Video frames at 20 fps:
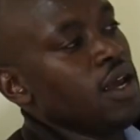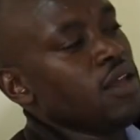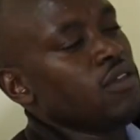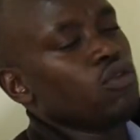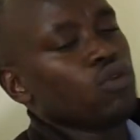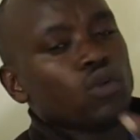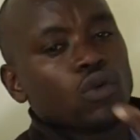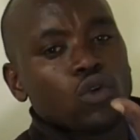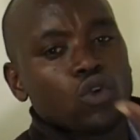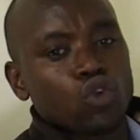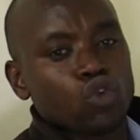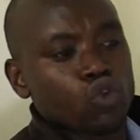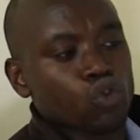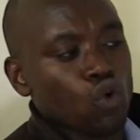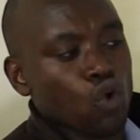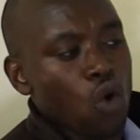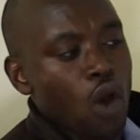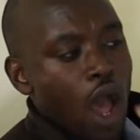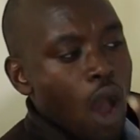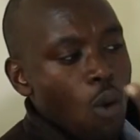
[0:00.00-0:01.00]
It will
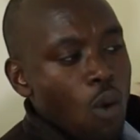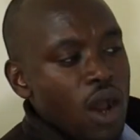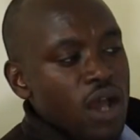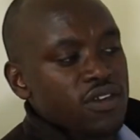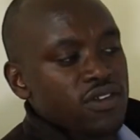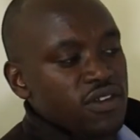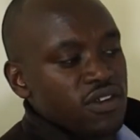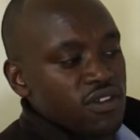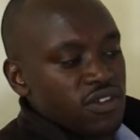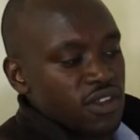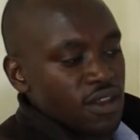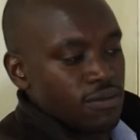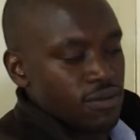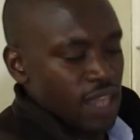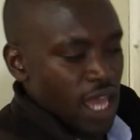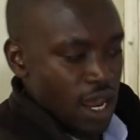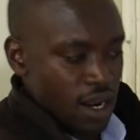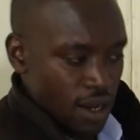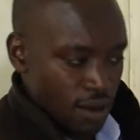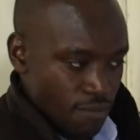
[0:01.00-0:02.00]
slow our systems.
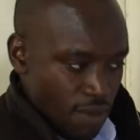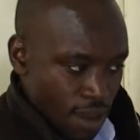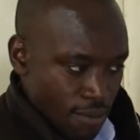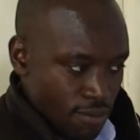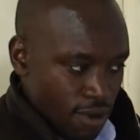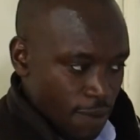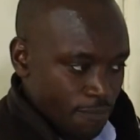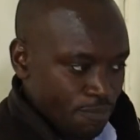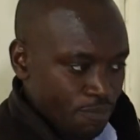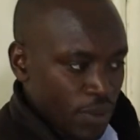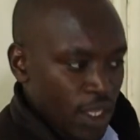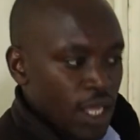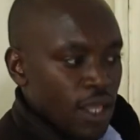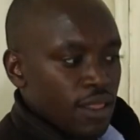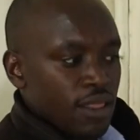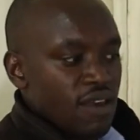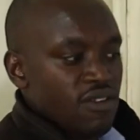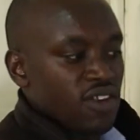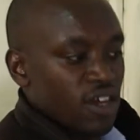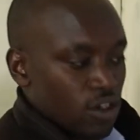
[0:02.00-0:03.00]
And remember,
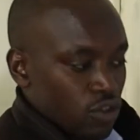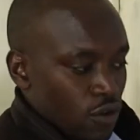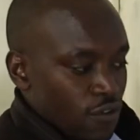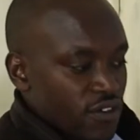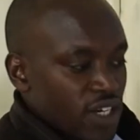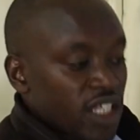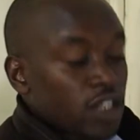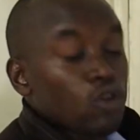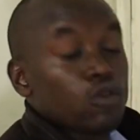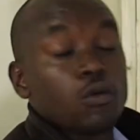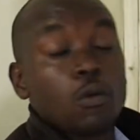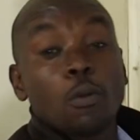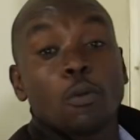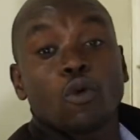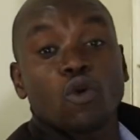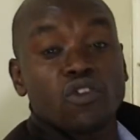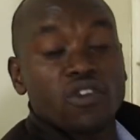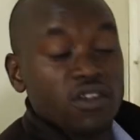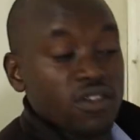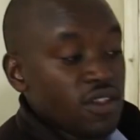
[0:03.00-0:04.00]
there's a lot of data to
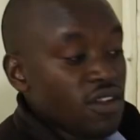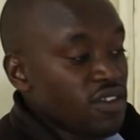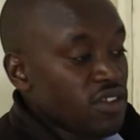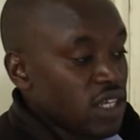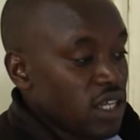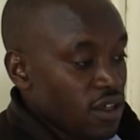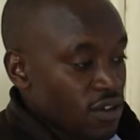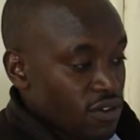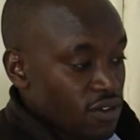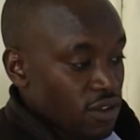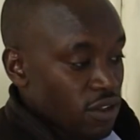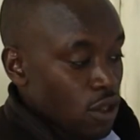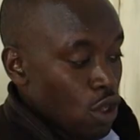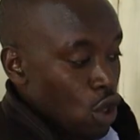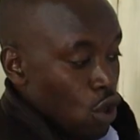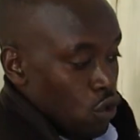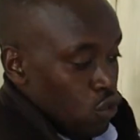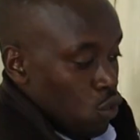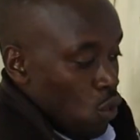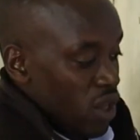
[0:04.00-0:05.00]
process these days.
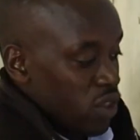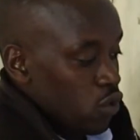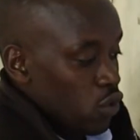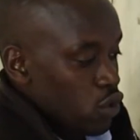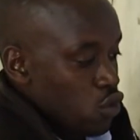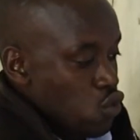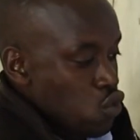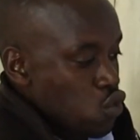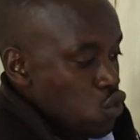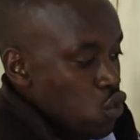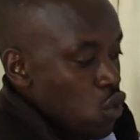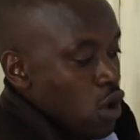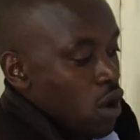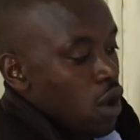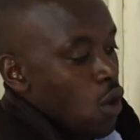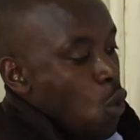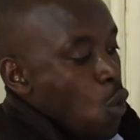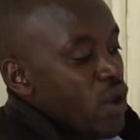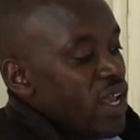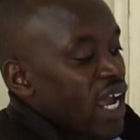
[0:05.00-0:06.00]
So what we do,
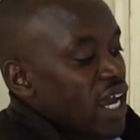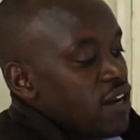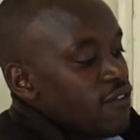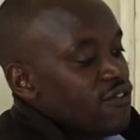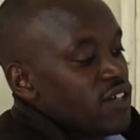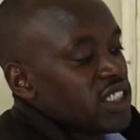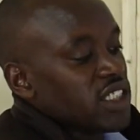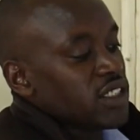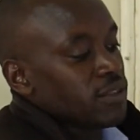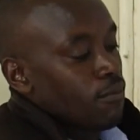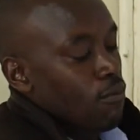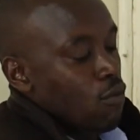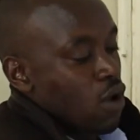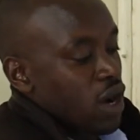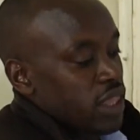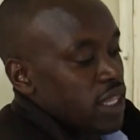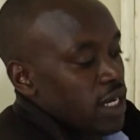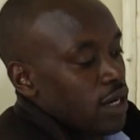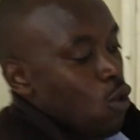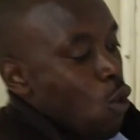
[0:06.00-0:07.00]
we can fetch
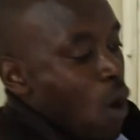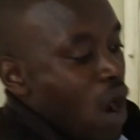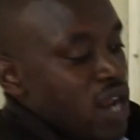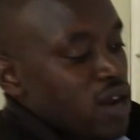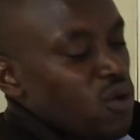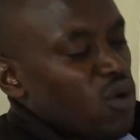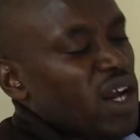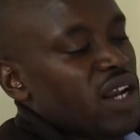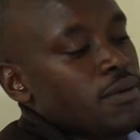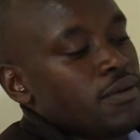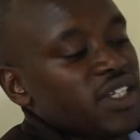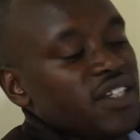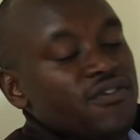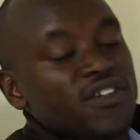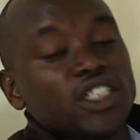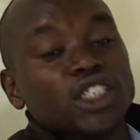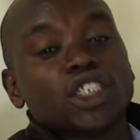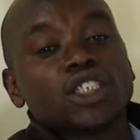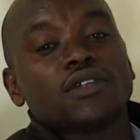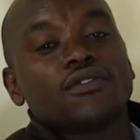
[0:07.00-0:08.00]
more than one. We can
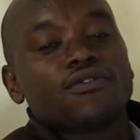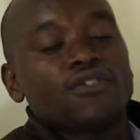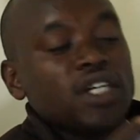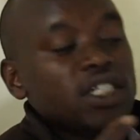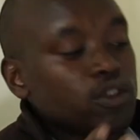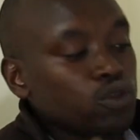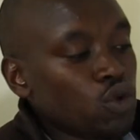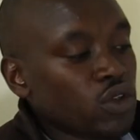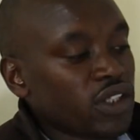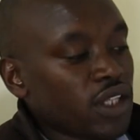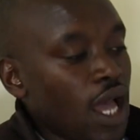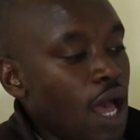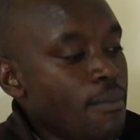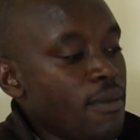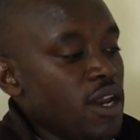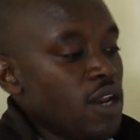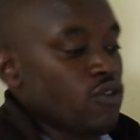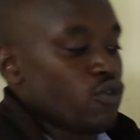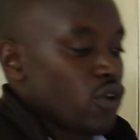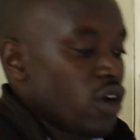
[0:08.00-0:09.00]
even fetch what? How
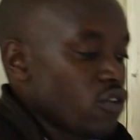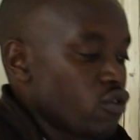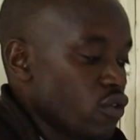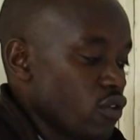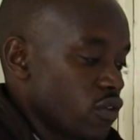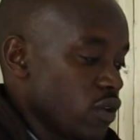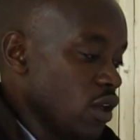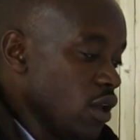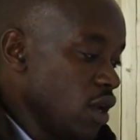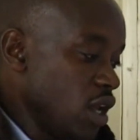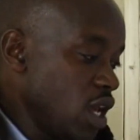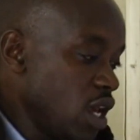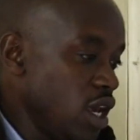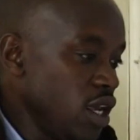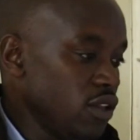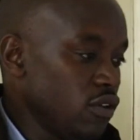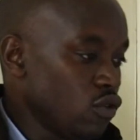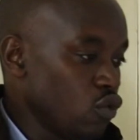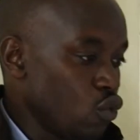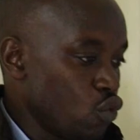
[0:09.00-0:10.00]
many instructions?
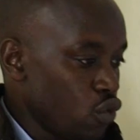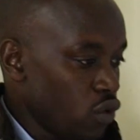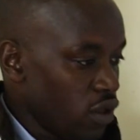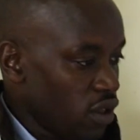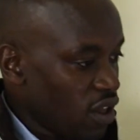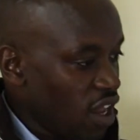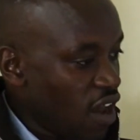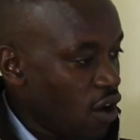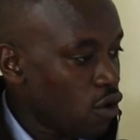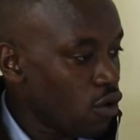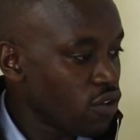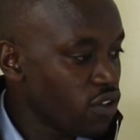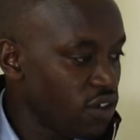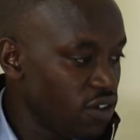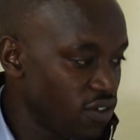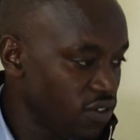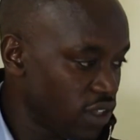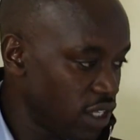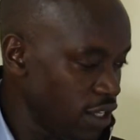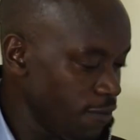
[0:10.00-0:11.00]
8 to
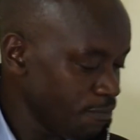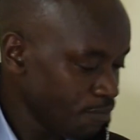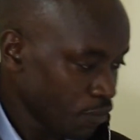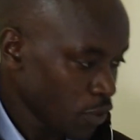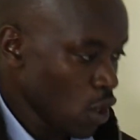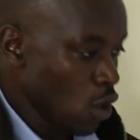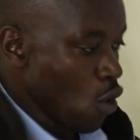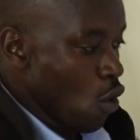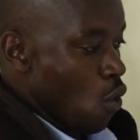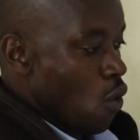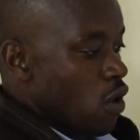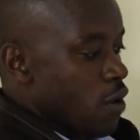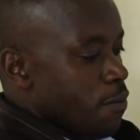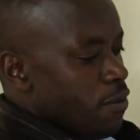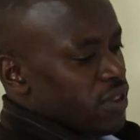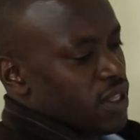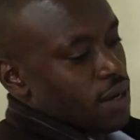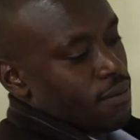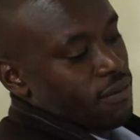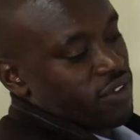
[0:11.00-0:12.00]
16. We
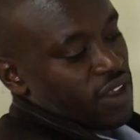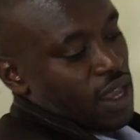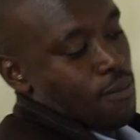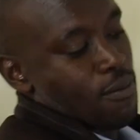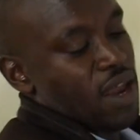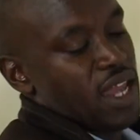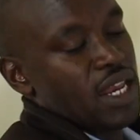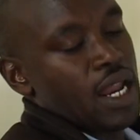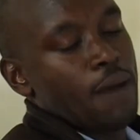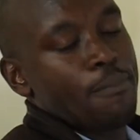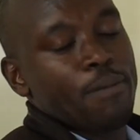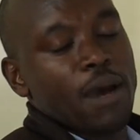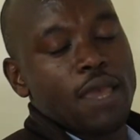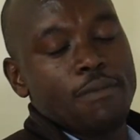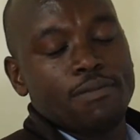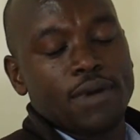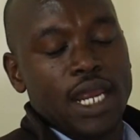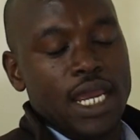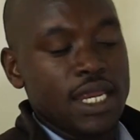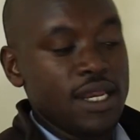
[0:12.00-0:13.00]
put them somewhere in a
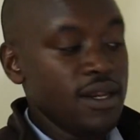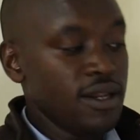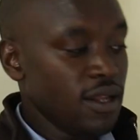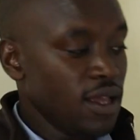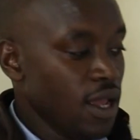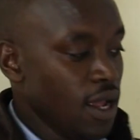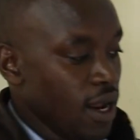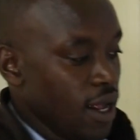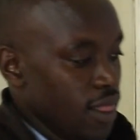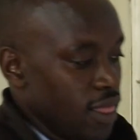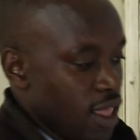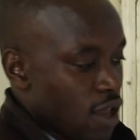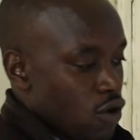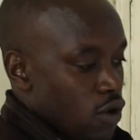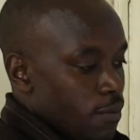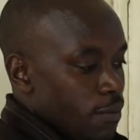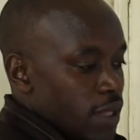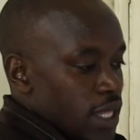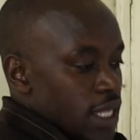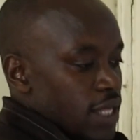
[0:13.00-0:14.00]
pipeline. They
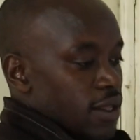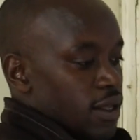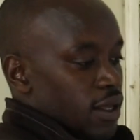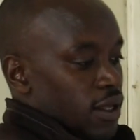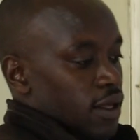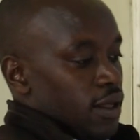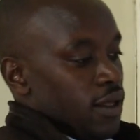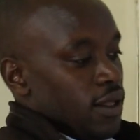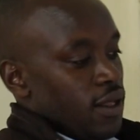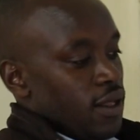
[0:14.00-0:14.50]
will be